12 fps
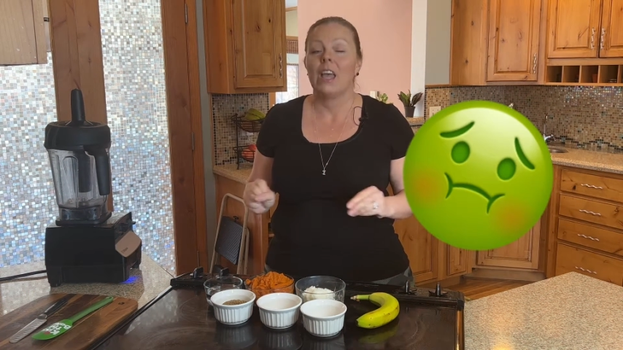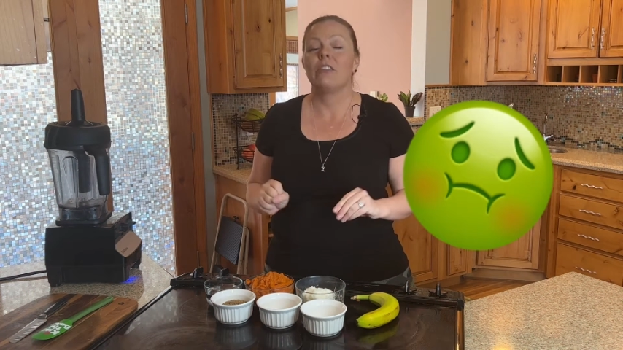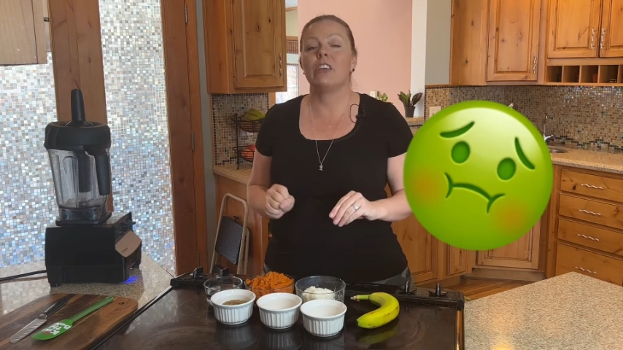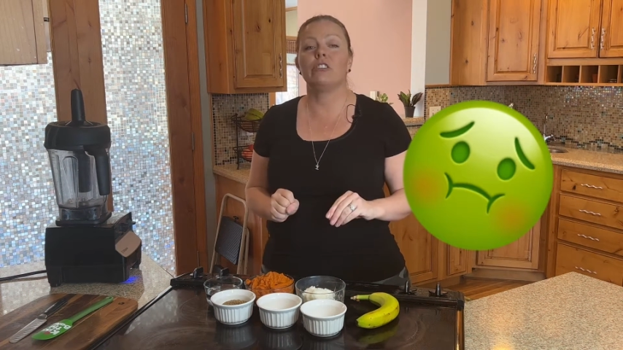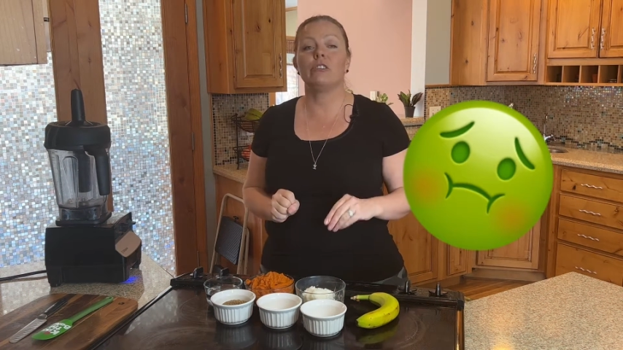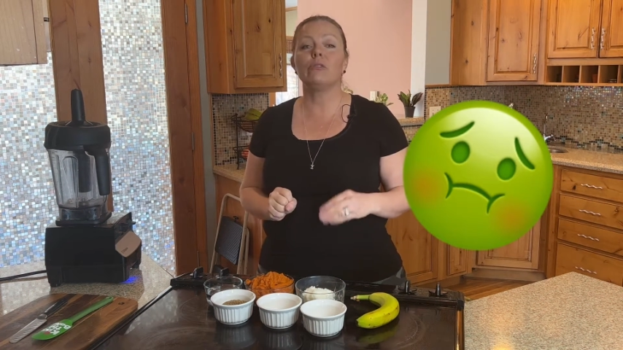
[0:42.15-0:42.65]

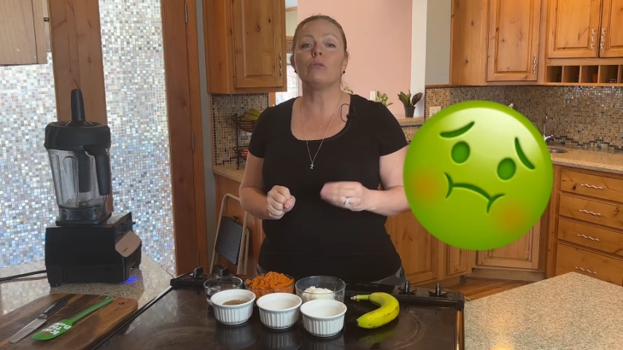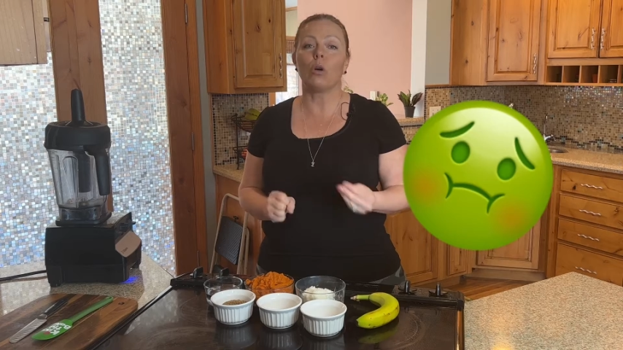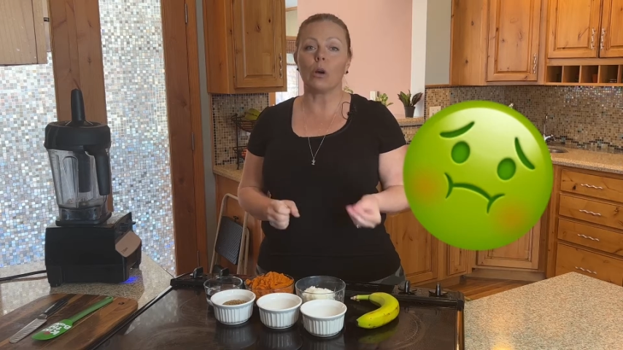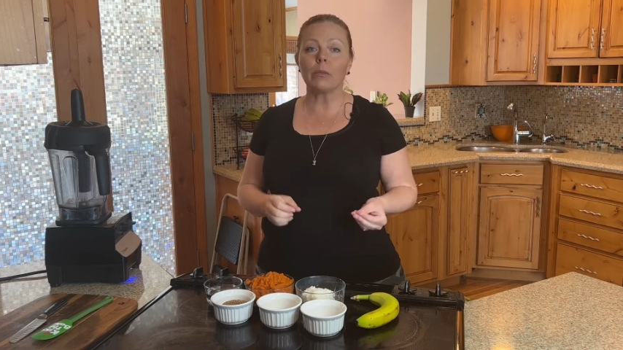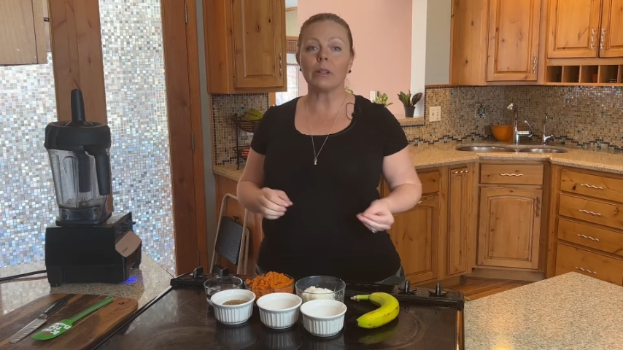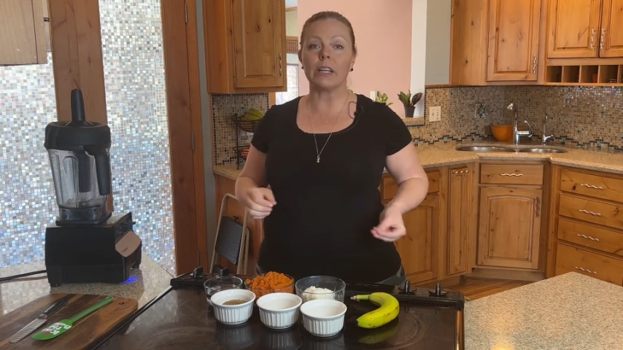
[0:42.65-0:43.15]
They do
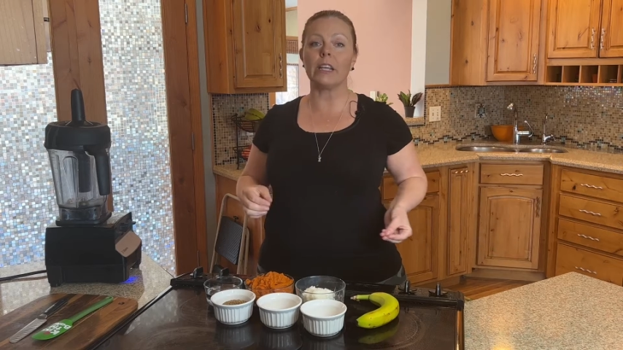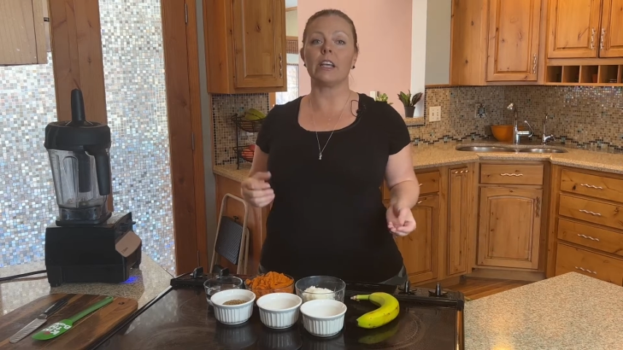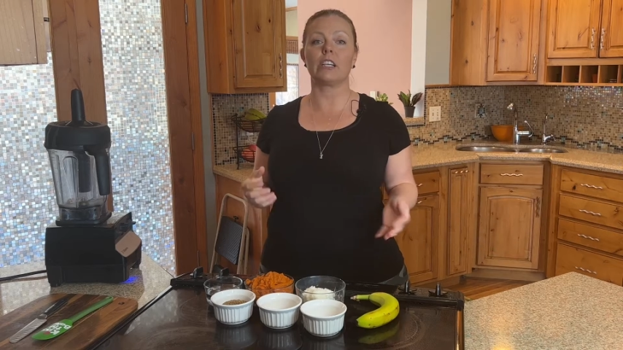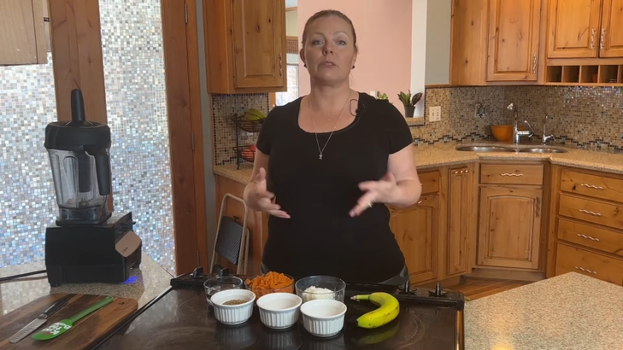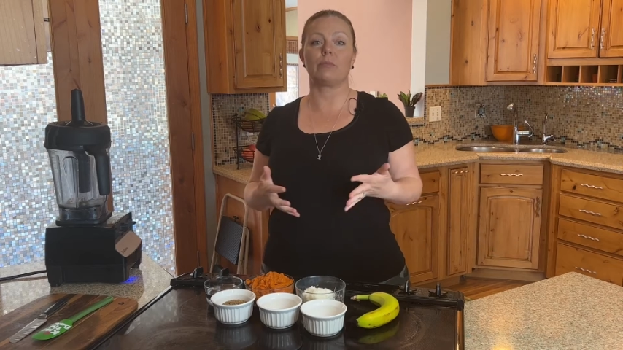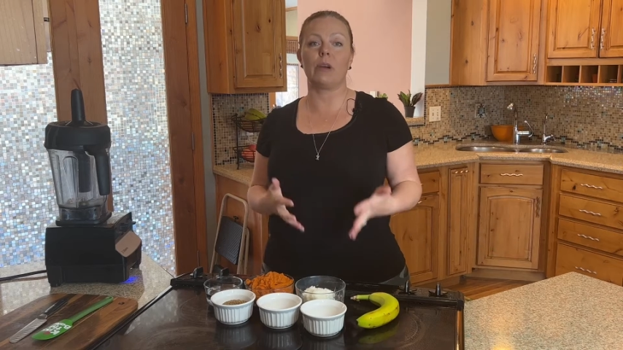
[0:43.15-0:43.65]
normally
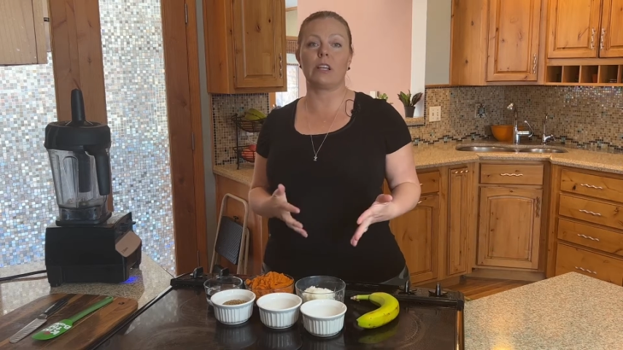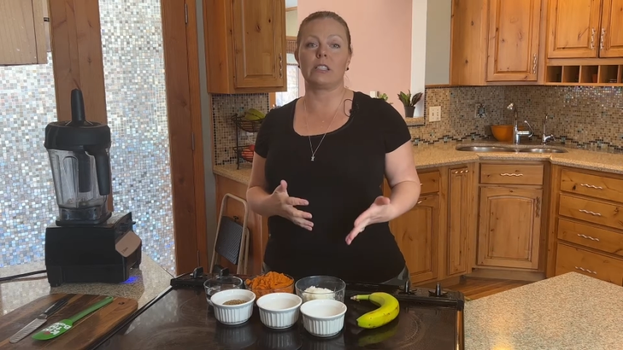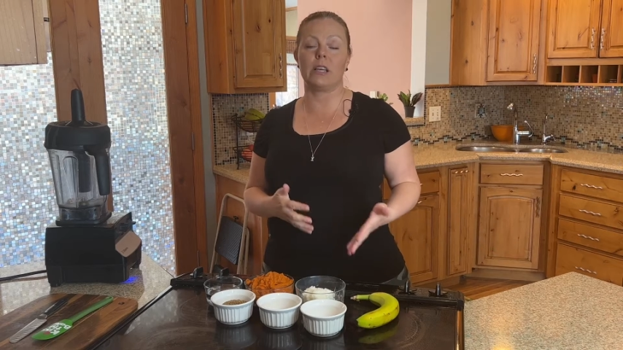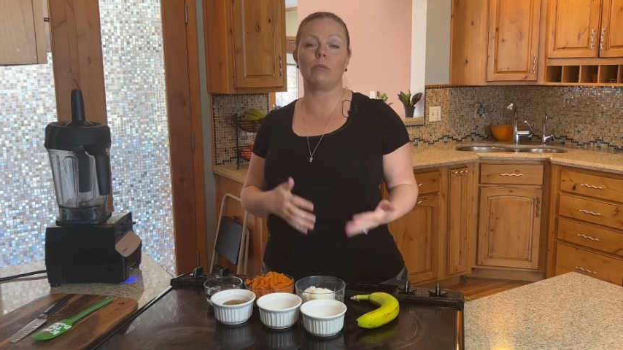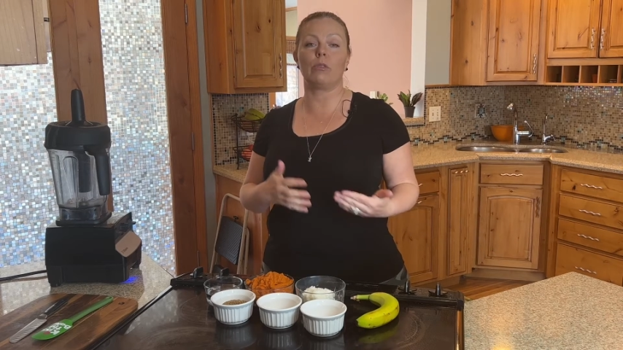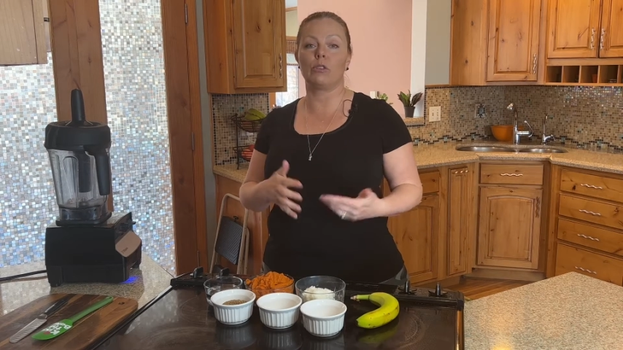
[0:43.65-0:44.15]
express
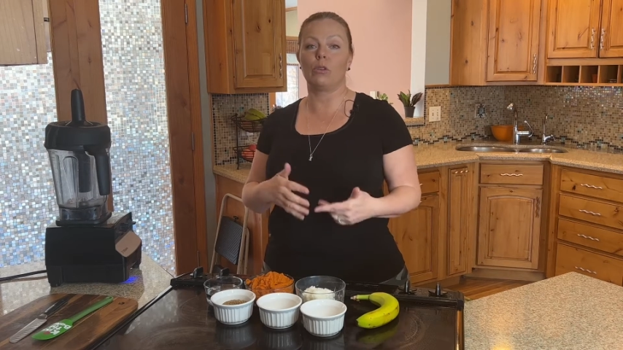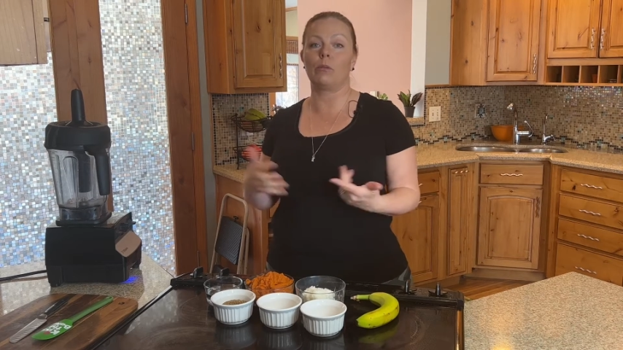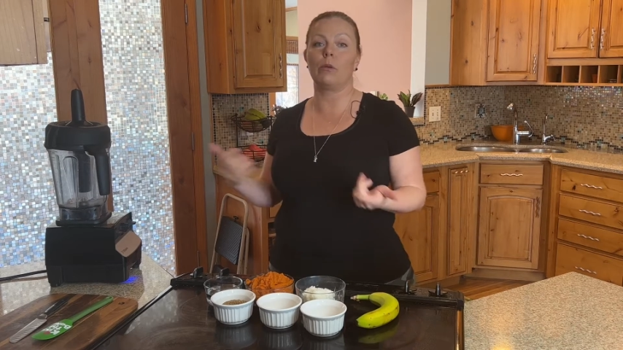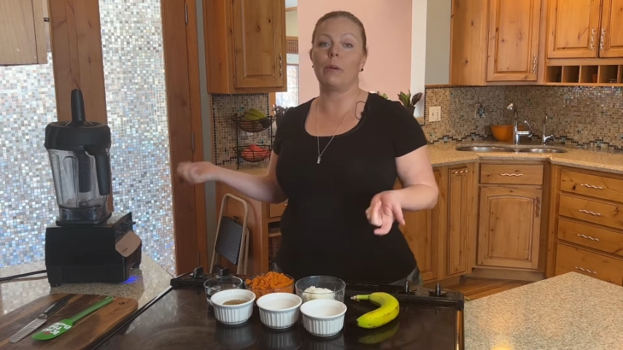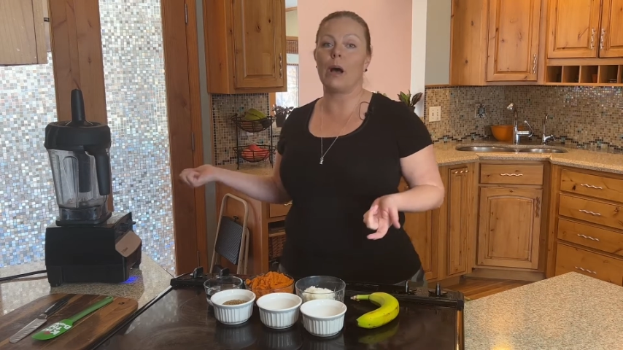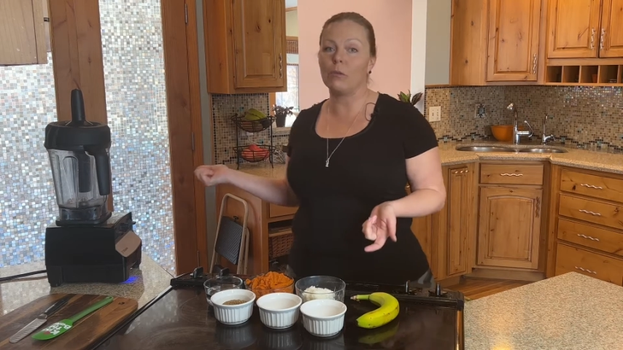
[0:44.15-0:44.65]
them with
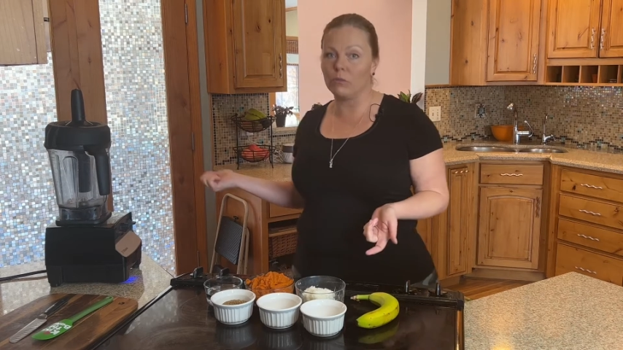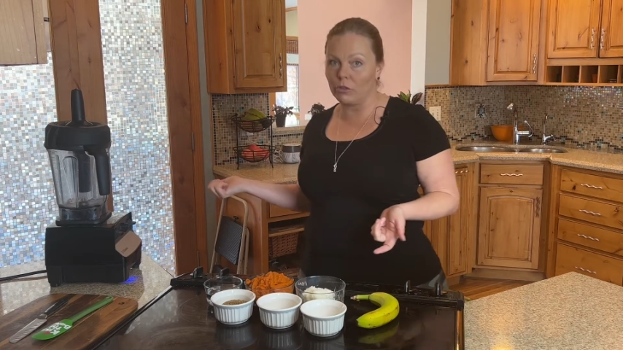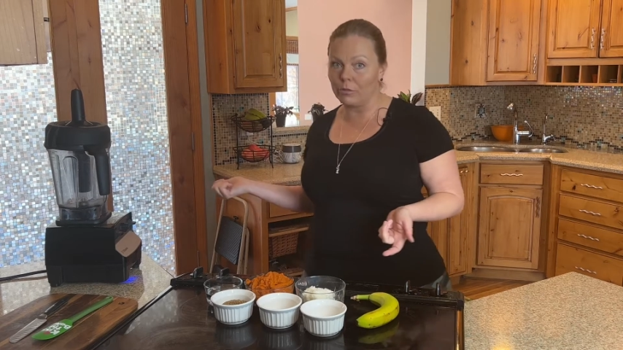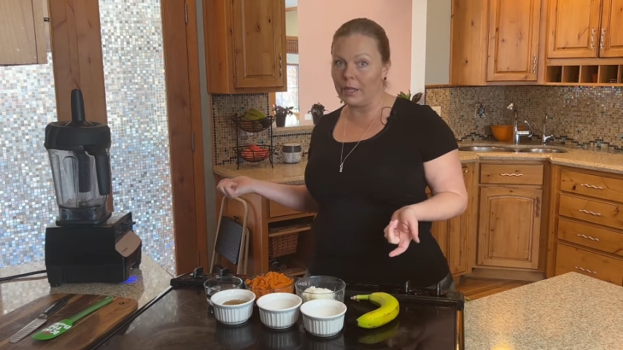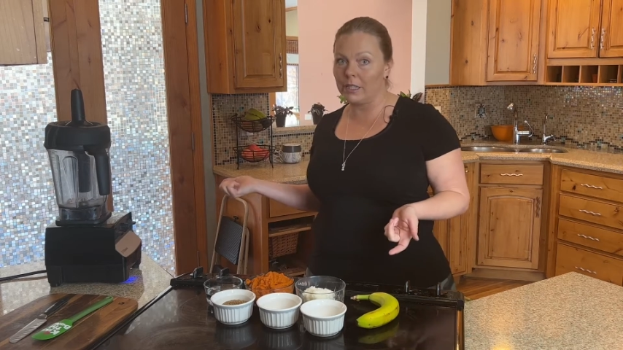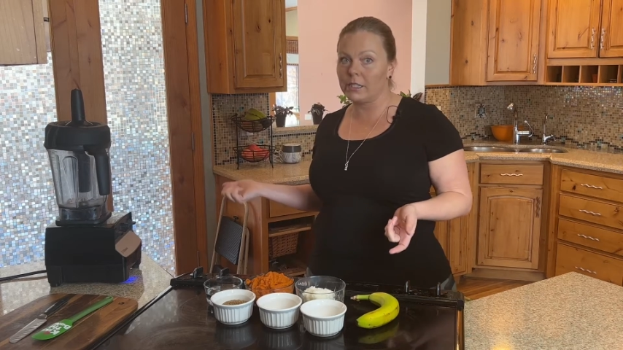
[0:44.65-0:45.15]
normal bowel
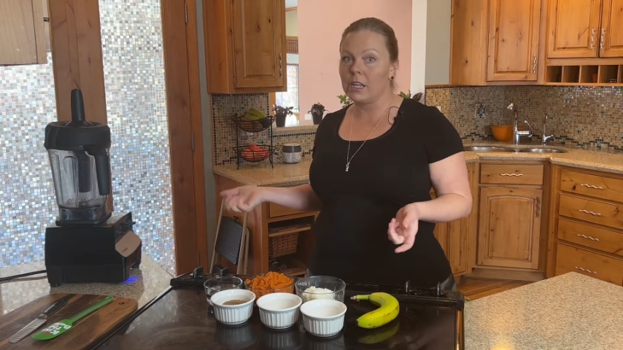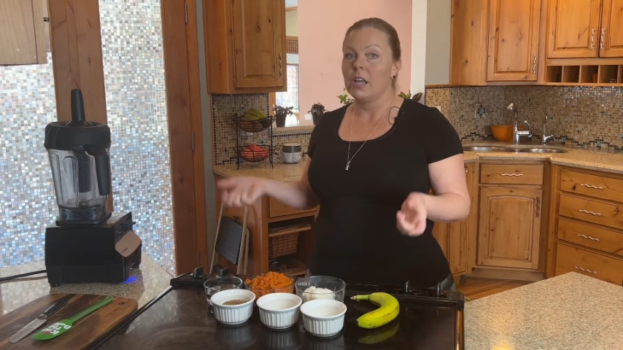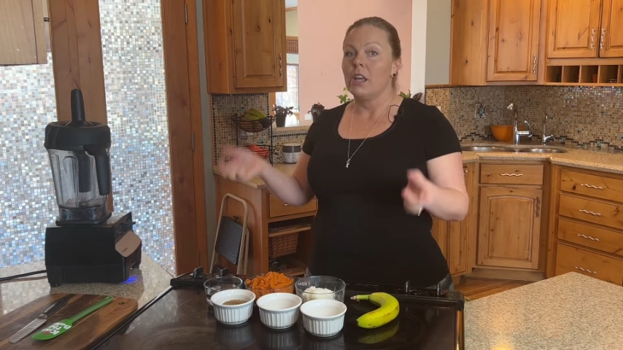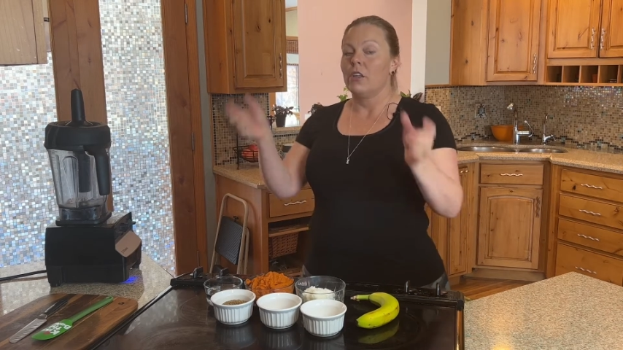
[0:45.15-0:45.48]
movements.